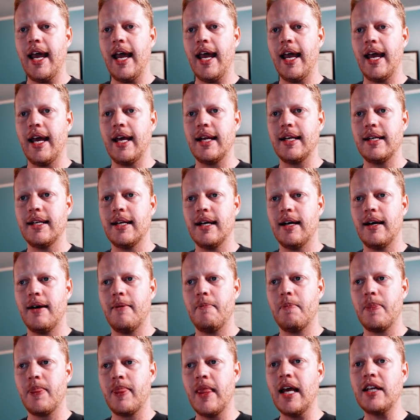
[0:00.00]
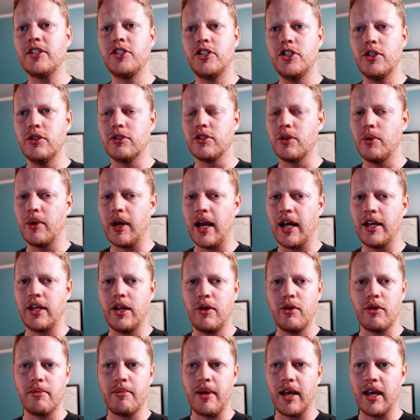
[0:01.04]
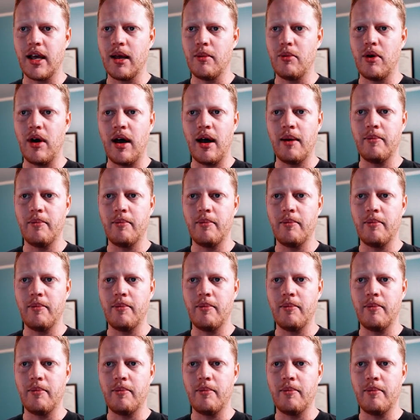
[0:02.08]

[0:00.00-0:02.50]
And that's usually what I do with my gimbal.